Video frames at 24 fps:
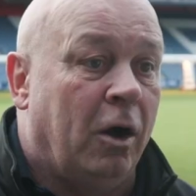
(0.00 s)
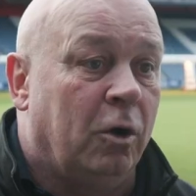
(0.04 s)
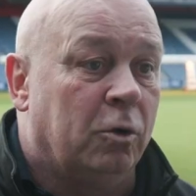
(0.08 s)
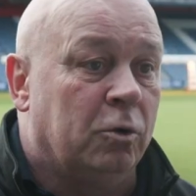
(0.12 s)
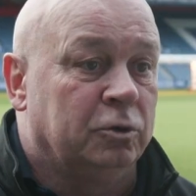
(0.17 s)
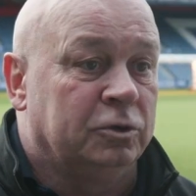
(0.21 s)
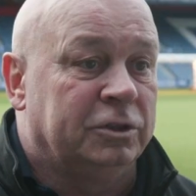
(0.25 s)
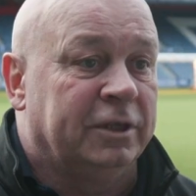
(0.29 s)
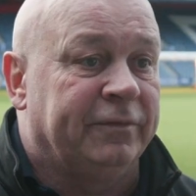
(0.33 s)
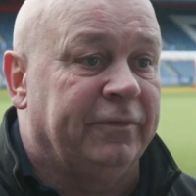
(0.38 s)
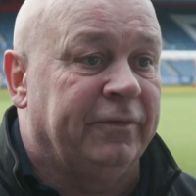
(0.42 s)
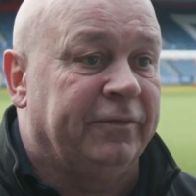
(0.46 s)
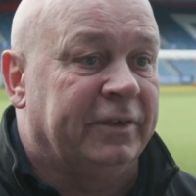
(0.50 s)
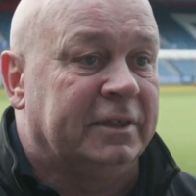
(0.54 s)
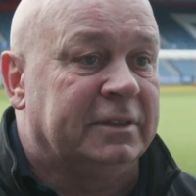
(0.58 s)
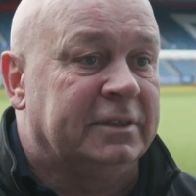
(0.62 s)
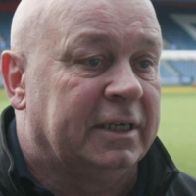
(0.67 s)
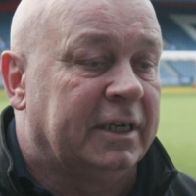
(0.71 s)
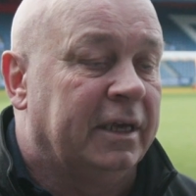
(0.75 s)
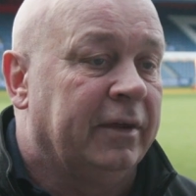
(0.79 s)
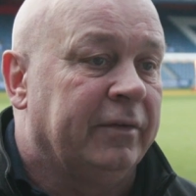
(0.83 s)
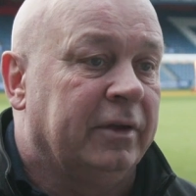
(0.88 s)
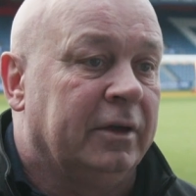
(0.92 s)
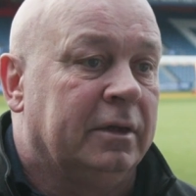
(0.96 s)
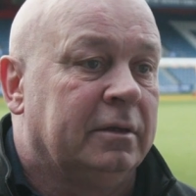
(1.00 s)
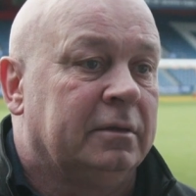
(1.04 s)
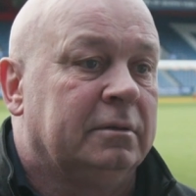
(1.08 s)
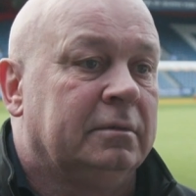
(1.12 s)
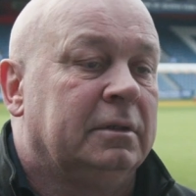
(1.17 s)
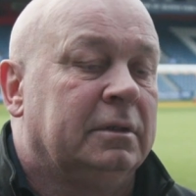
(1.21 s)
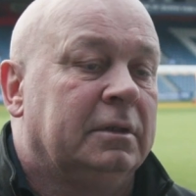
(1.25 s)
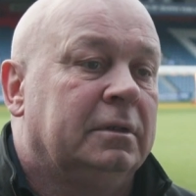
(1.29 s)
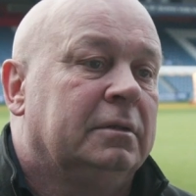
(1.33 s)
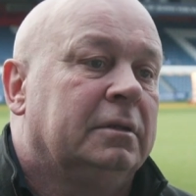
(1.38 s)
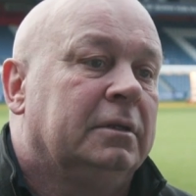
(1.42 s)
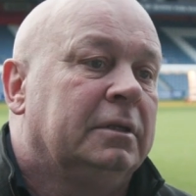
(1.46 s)
holds everything together.
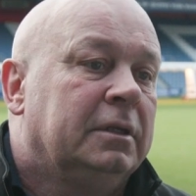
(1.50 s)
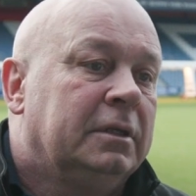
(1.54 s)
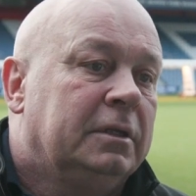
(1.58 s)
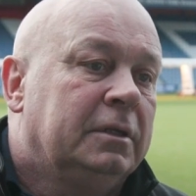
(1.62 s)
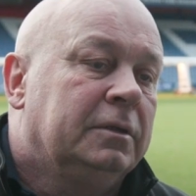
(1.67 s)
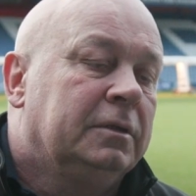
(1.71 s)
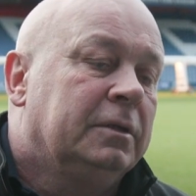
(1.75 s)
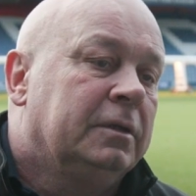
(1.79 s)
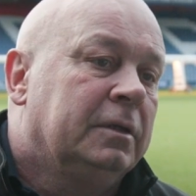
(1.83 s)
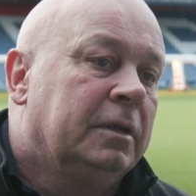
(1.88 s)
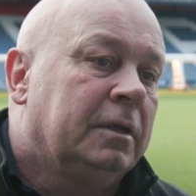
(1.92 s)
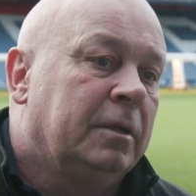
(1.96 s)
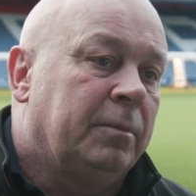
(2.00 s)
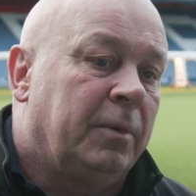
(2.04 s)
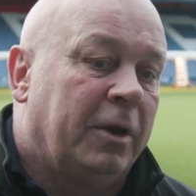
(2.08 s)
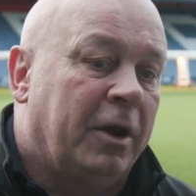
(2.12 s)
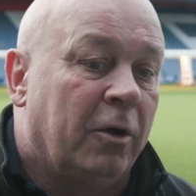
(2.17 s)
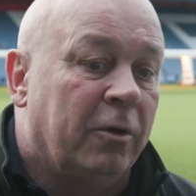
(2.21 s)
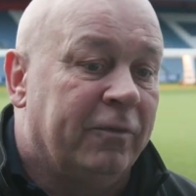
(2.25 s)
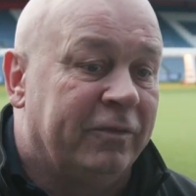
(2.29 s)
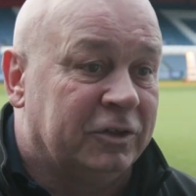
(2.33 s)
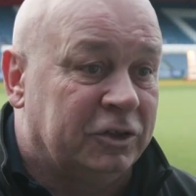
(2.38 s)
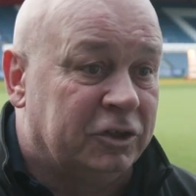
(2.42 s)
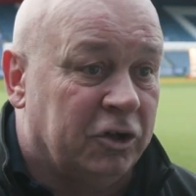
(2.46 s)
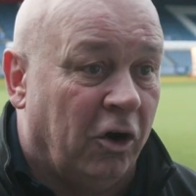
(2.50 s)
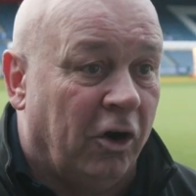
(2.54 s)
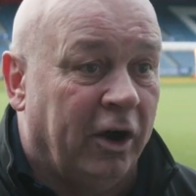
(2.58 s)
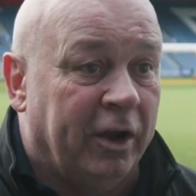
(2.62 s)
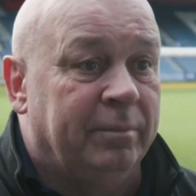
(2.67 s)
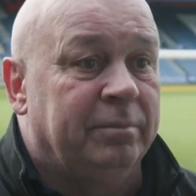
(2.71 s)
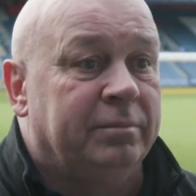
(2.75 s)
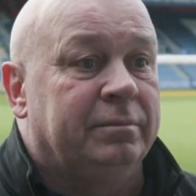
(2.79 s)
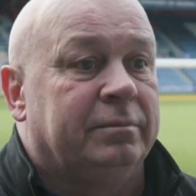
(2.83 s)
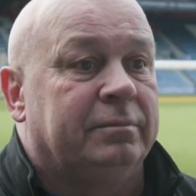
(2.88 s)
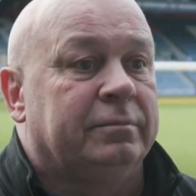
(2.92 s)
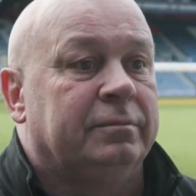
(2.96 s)
And over
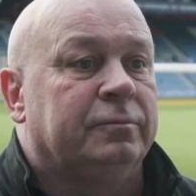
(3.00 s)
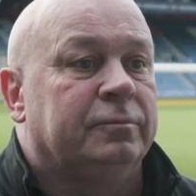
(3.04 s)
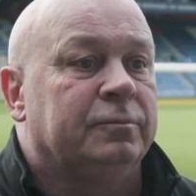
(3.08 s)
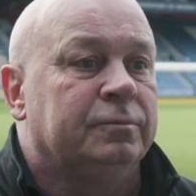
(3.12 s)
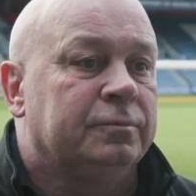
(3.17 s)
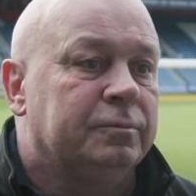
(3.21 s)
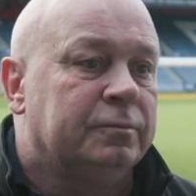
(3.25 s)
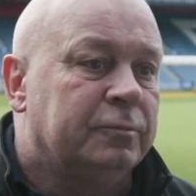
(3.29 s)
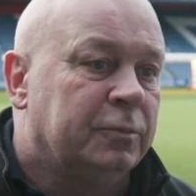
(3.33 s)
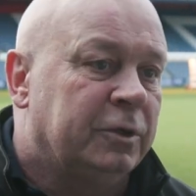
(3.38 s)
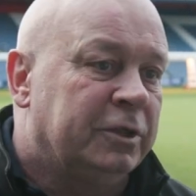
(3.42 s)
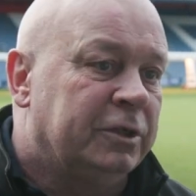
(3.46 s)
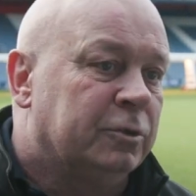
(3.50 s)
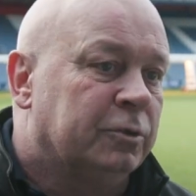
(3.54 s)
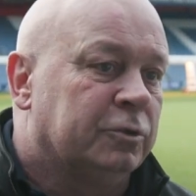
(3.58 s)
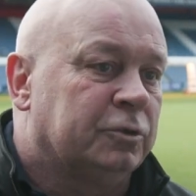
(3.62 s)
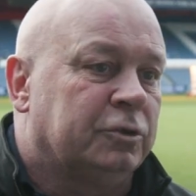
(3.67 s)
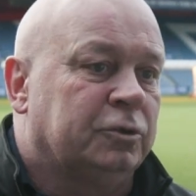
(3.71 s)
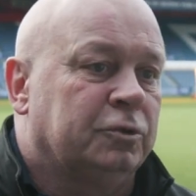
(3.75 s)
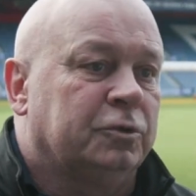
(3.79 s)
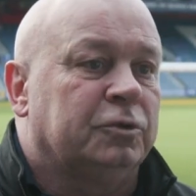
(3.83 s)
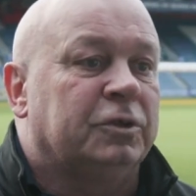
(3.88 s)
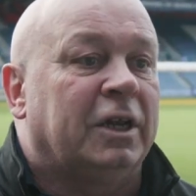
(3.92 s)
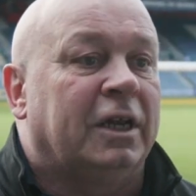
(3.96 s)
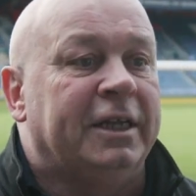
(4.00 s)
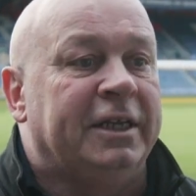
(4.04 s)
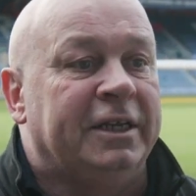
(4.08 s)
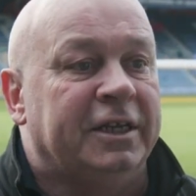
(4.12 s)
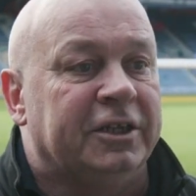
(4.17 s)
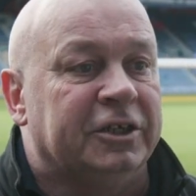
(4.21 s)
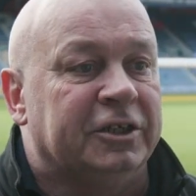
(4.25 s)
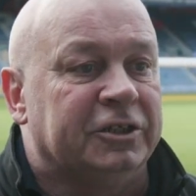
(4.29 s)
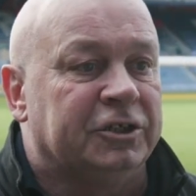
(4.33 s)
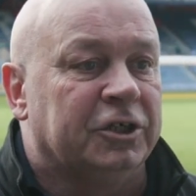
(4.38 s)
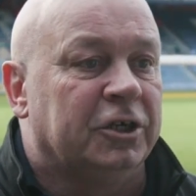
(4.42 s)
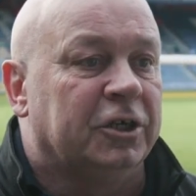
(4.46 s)
time, where you're
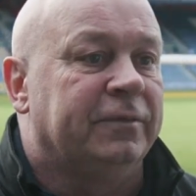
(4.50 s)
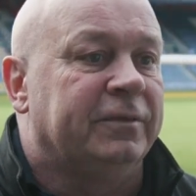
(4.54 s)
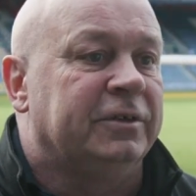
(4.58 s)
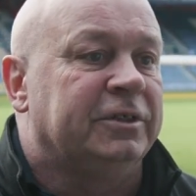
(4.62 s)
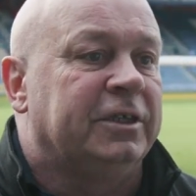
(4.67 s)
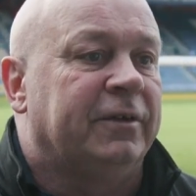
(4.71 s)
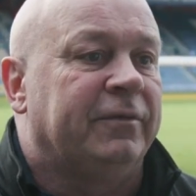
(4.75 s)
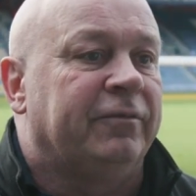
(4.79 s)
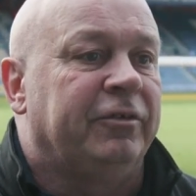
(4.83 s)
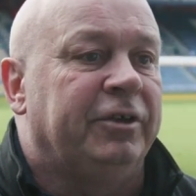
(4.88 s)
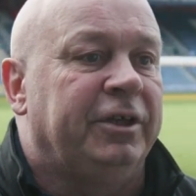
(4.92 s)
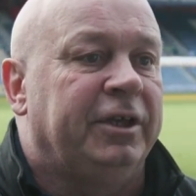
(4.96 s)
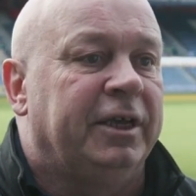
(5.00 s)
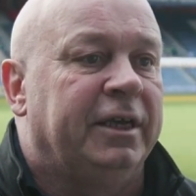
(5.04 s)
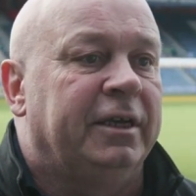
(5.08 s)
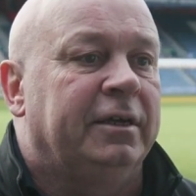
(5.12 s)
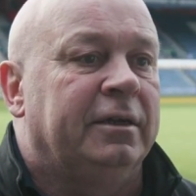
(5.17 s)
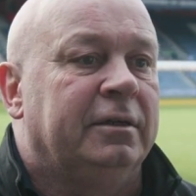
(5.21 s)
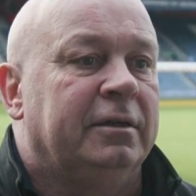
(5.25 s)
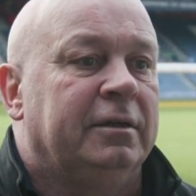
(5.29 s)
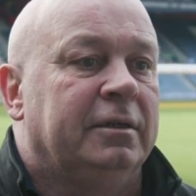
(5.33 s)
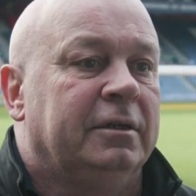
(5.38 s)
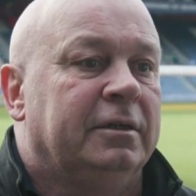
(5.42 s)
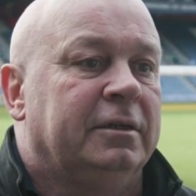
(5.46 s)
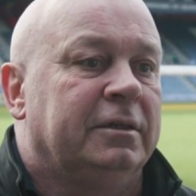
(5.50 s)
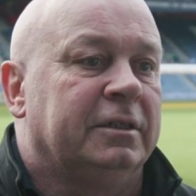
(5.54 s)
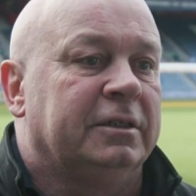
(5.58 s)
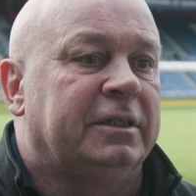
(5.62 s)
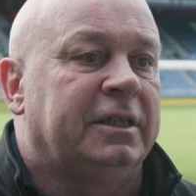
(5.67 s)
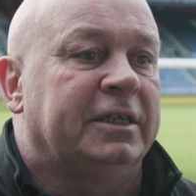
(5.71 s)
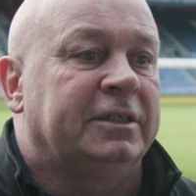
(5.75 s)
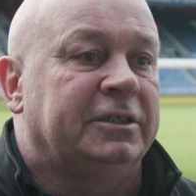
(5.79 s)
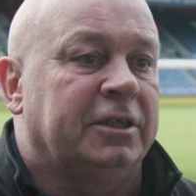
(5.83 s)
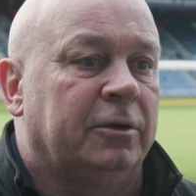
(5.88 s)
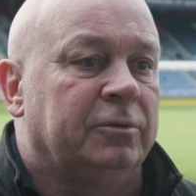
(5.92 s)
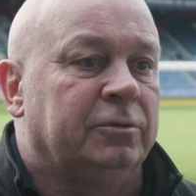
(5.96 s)
cleaning the surface every year, the
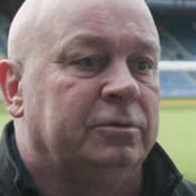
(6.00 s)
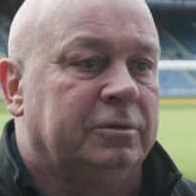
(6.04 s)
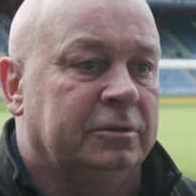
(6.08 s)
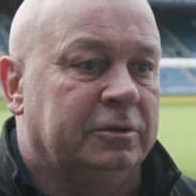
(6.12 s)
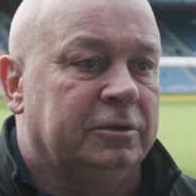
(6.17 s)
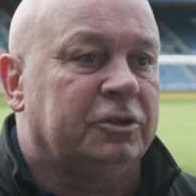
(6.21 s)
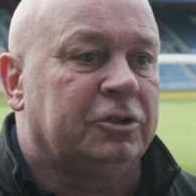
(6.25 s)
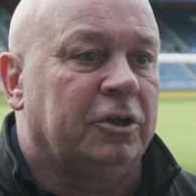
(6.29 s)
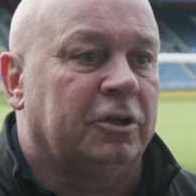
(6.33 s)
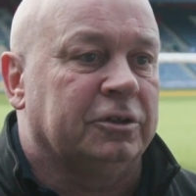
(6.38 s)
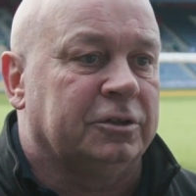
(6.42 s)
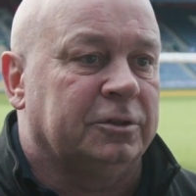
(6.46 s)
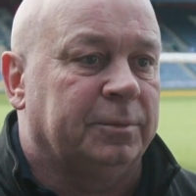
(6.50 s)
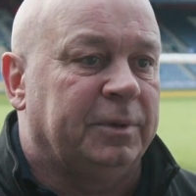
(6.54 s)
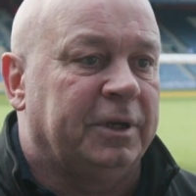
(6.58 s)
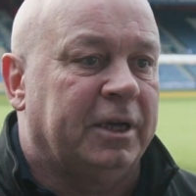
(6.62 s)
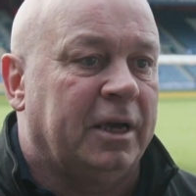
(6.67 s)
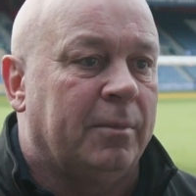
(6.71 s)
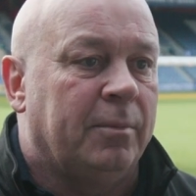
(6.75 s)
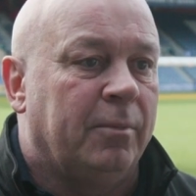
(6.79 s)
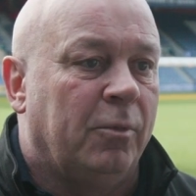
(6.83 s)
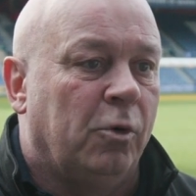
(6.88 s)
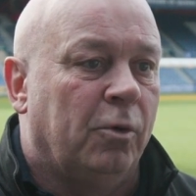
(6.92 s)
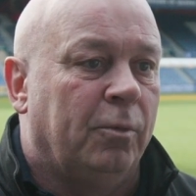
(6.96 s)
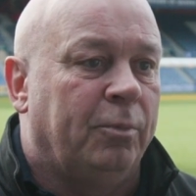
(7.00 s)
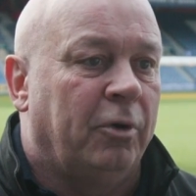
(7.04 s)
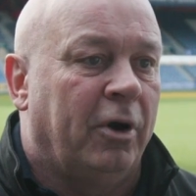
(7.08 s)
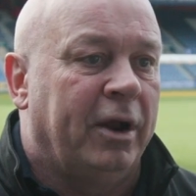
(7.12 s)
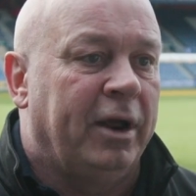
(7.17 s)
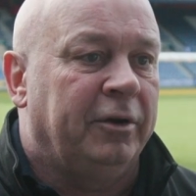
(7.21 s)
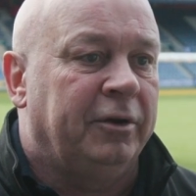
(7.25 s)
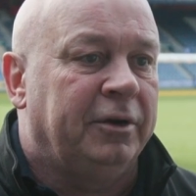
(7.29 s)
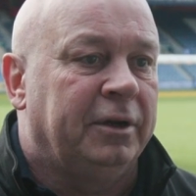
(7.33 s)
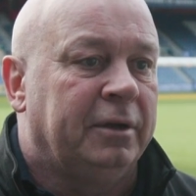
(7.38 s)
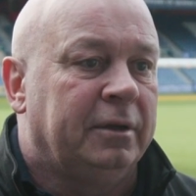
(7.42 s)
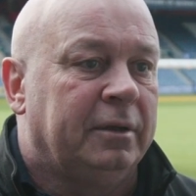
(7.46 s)
deso starts to become more
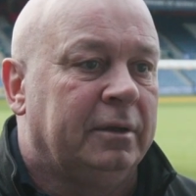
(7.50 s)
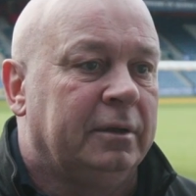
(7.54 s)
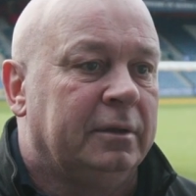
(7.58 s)
proud.